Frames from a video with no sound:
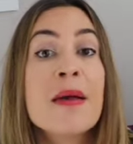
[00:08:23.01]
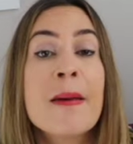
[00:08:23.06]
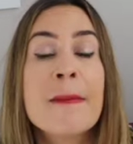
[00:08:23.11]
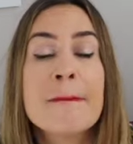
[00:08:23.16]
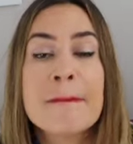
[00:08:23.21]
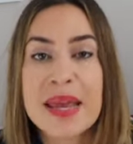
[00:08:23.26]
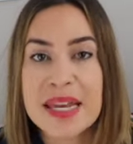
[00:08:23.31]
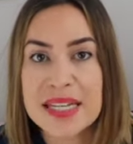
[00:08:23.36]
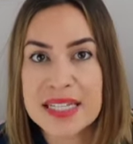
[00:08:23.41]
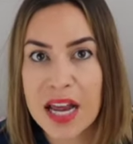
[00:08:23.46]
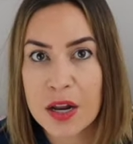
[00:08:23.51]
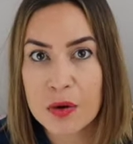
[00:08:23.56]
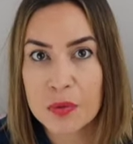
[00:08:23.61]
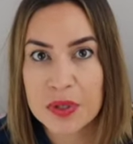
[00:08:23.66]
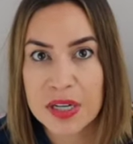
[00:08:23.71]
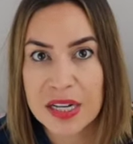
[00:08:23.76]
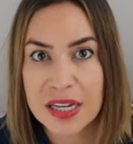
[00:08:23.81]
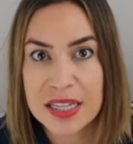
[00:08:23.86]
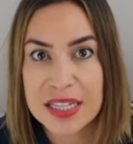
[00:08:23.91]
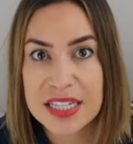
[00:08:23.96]
May sound
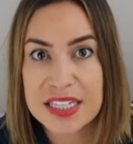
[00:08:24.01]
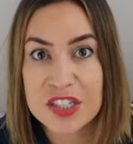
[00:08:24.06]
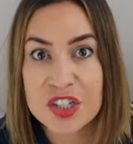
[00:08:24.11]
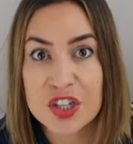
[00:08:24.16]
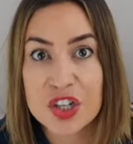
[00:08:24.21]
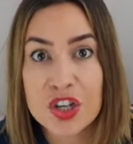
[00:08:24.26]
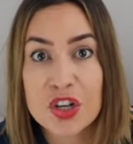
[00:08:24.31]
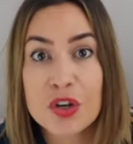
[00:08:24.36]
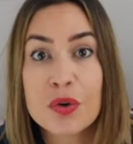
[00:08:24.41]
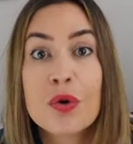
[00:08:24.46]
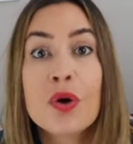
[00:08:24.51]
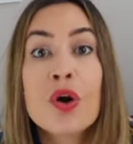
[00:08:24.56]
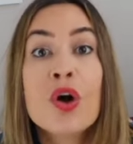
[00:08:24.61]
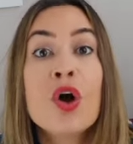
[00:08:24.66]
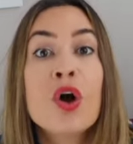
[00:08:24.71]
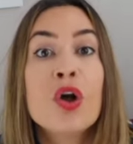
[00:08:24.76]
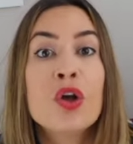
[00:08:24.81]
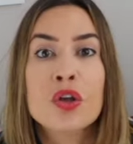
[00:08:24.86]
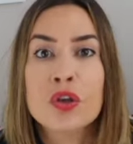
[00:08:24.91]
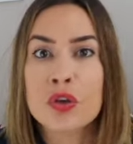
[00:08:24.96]
ridiculous to you.
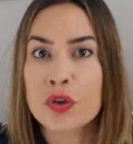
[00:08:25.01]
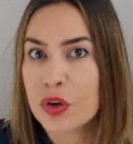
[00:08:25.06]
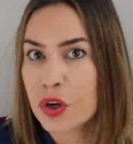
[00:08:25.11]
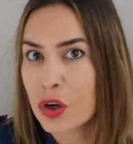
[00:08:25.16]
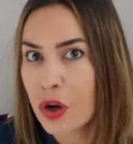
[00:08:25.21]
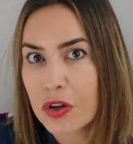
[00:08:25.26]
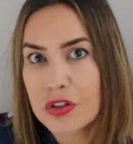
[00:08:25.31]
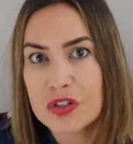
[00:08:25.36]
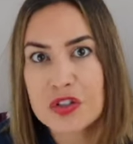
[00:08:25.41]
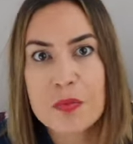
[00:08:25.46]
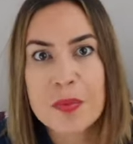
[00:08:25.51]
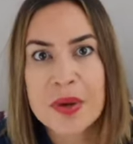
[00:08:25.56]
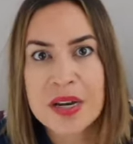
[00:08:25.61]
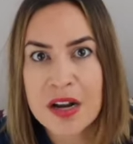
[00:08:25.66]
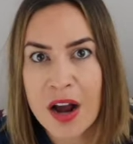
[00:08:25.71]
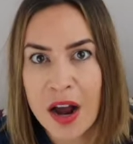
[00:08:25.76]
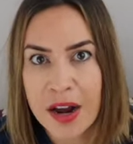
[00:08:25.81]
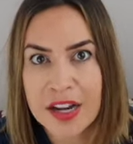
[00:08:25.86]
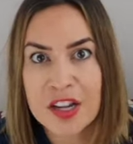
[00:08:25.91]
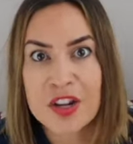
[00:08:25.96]
You could also be
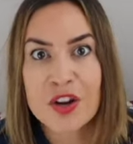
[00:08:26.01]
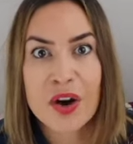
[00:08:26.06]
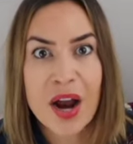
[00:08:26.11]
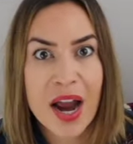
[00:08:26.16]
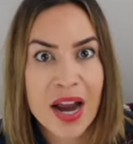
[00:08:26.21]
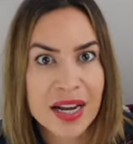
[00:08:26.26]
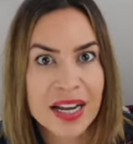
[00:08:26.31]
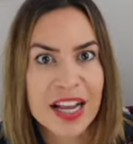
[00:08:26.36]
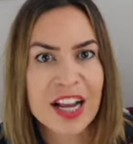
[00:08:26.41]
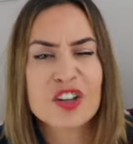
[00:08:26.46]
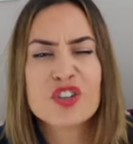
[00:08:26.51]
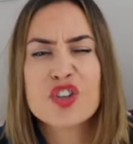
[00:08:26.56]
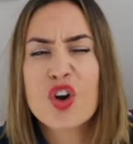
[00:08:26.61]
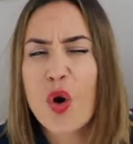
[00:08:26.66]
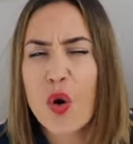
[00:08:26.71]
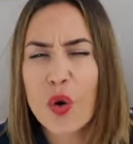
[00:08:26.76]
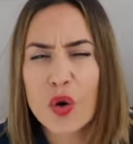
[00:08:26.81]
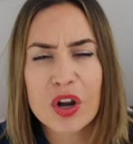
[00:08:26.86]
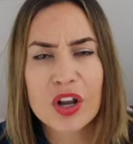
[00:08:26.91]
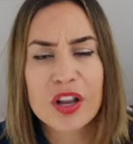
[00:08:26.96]
nodding your head like
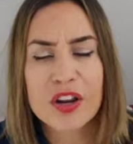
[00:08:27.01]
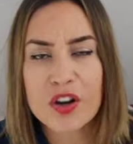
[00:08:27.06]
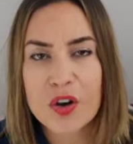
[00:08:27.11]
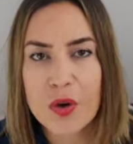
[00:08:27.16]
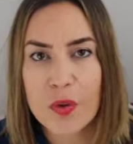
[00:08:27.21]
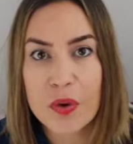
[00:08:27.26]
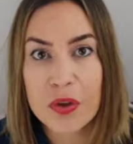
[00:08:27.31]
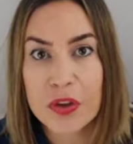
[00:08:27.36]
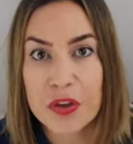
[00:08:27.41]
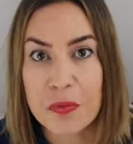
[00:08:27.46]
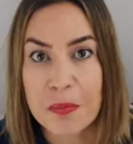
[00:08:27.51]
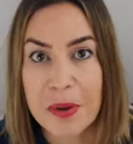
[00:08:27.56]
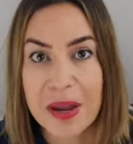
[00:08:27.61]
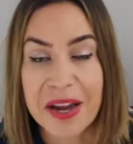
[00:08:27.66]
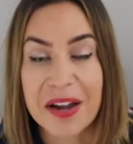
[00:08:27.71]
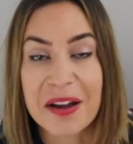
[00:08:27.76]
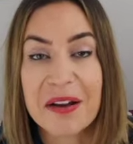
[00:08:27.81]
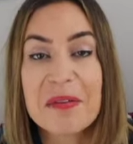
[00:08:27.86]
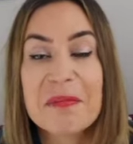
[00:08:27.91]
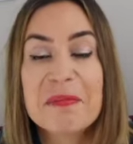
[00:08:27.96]
totally know what you
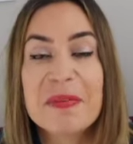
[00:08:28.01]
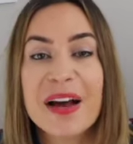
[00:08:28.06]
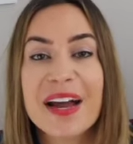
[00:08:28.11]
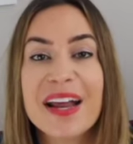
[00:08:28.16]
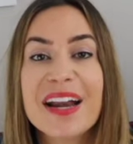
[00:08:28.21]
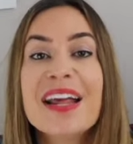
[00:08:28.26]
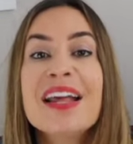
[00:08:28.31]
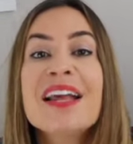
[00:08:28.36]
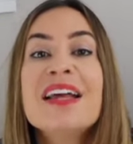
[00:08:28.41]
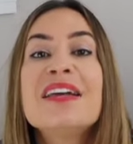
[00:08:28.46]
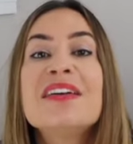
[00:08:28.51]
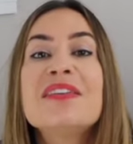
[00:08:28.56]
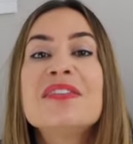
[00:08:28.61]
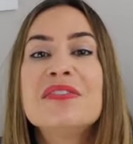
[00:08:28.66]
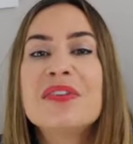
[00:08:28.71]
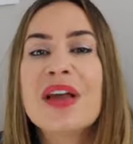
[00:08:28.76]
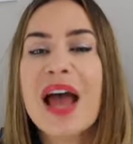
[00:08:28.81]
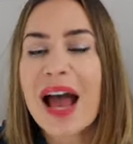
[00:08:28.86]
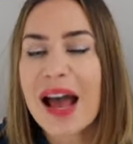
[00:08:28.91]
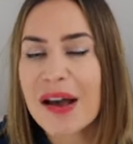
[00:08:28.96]
mean, but
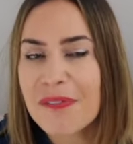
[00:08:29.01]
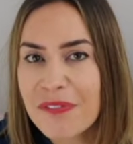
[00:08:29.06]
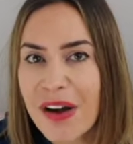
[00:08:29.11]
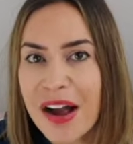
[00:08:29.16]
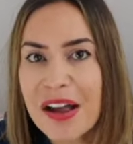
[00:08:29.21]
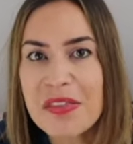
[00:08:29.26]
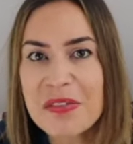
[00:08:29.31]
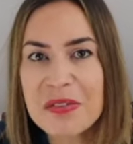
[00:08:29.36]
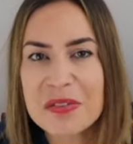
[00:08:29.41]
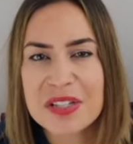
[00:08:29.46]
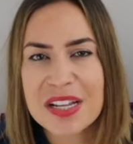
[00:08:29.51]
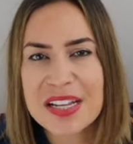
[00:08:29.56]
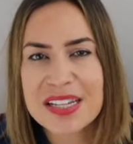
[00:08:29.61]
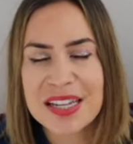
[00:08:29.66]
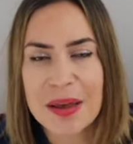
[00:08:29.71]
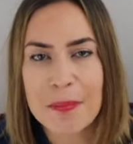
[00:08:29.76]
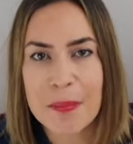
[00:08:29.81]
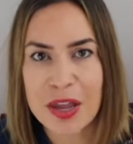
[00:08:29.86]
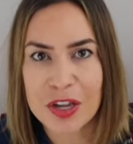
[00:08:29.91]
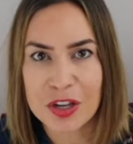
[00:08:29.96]
find those things
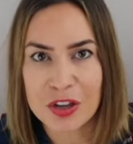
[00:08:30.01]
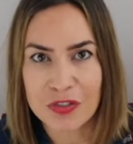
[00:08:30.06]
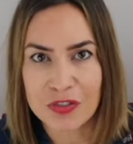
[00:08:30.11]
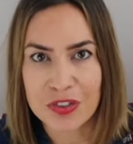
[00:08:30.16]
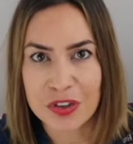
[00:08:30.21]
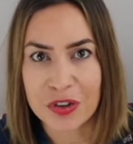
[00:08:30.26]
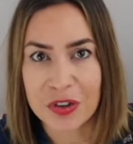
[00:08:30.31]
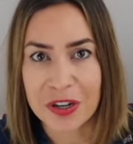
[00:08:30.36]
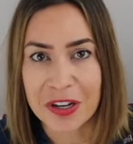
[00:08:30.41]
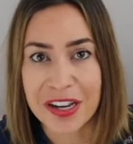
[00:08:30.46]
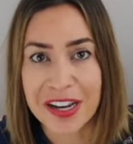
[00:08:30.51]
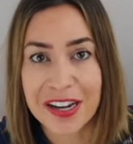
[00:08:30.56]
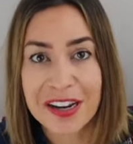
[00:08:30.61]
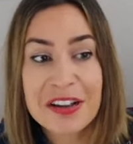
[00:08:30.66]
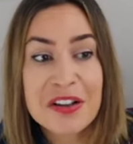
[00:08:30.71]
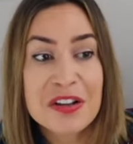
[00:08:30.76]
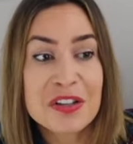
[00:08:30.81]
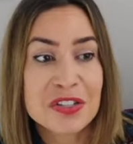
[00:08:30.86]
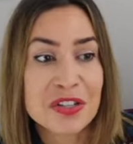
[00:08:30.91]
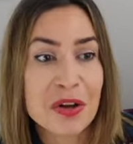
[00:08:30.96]
that make you feel good.
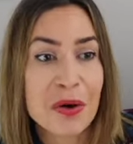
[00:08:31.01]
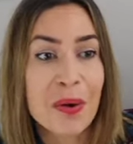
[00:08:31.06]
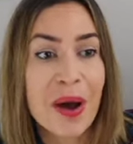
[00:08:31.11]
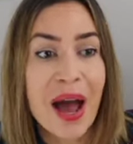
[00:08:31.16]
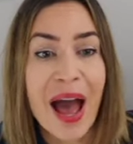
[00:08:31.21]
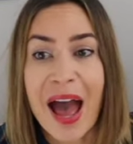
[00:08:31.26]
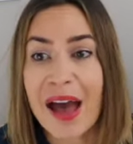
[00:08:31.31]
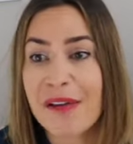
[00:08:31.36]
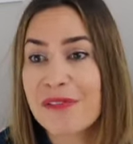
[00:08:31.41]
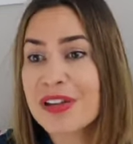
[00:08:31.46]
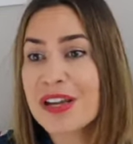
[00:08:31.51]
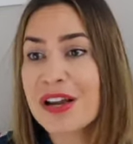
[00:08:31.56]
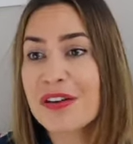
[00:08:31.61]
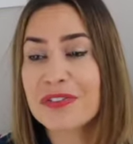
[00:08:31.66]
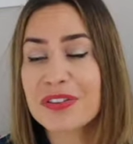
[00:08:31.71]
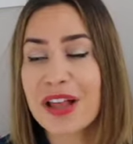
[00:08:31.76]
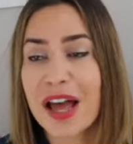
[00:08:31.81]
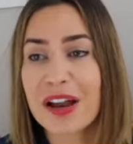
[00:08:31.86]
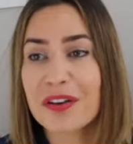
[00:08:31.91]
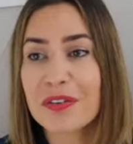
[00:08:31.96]
So having a
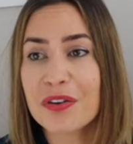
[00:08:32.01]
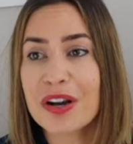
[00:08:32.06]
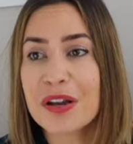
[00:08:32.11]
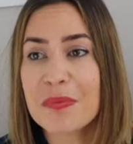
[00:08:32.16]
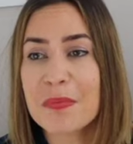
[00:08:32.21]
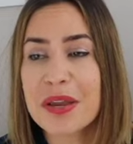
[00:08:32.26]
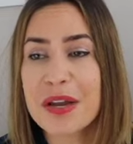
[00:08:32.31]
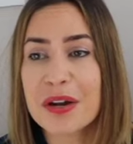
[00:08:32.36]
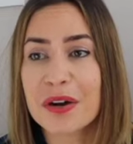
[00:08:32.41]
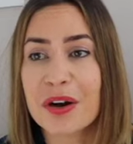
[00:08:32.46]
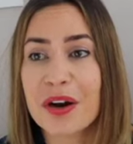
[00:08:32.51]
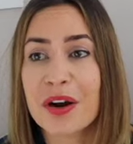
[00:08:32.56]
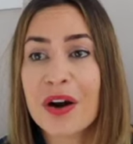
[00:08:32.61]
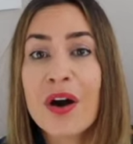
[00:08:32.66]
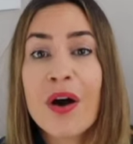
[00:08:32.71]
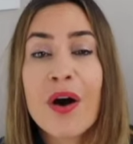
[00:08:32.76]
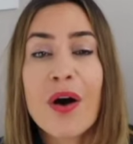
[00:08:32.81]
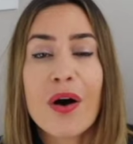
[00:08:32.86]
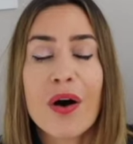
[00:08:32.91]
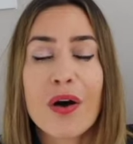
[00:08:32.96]
flattering mirror,
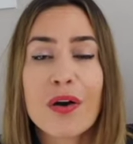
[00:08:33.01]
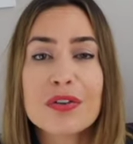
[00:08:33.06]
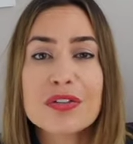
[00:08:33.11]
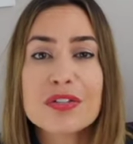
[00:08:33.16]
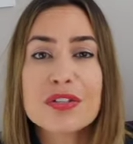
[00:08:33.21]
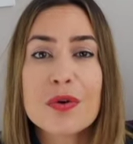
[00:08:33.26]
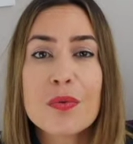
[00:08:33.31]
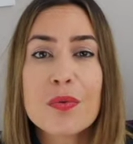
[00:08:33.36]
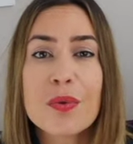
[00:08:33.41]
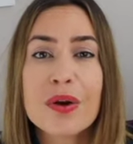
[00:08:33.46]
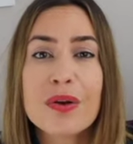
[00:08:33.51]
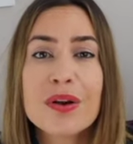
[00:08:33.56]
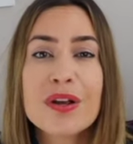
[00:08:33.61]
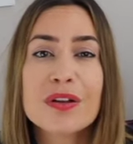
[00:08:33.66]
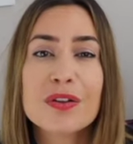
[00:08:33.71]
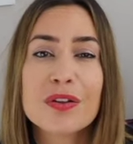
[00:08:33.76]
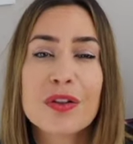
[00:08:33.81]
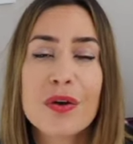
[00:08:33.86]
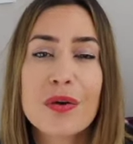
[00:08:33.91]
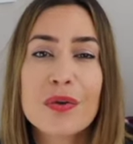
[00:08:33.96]
also wearing
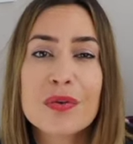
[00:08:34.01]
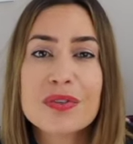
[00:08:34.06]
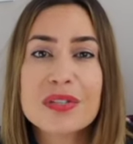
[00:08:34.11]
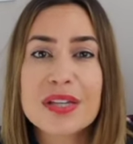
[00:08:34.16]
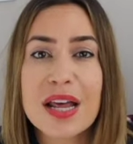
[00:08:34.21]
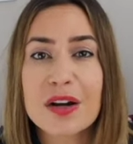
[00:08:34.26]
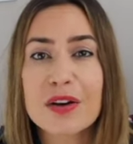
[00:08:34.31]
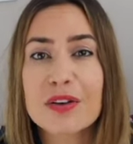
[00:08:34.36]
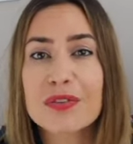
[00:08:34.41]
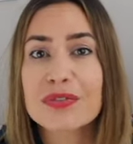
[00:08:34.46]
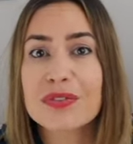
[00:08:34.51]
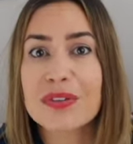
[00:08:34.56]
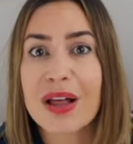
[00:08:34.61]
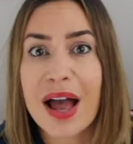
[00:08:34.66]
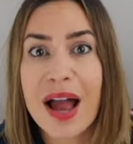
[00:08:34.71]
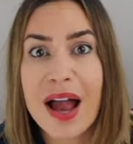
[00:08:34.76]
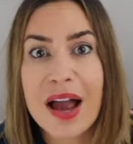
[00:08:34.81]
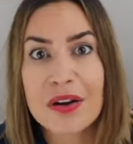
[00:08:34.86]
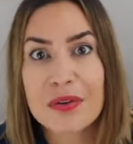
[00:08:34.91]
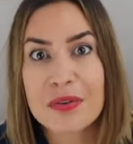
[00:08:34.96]
clothes that are
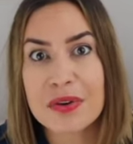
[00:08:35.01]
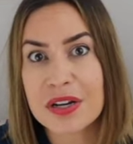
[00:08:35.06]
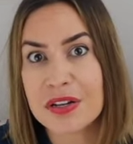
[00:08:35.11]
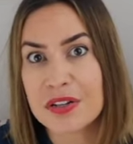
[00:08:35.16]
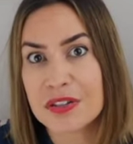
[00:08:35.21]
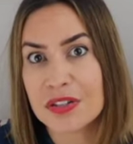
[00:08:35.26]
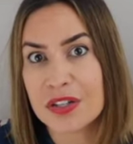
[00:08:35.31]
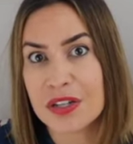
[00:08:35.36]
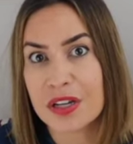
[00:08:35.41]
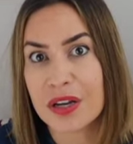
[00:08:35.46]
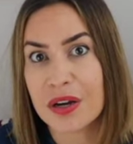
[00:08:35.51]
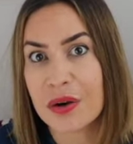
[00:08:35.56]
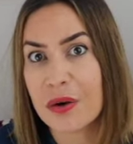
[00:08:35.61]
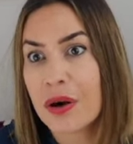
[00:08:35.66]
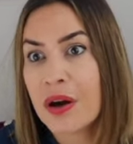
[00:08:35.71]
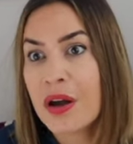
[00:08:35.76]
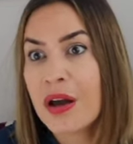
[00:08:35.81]
flattering to you.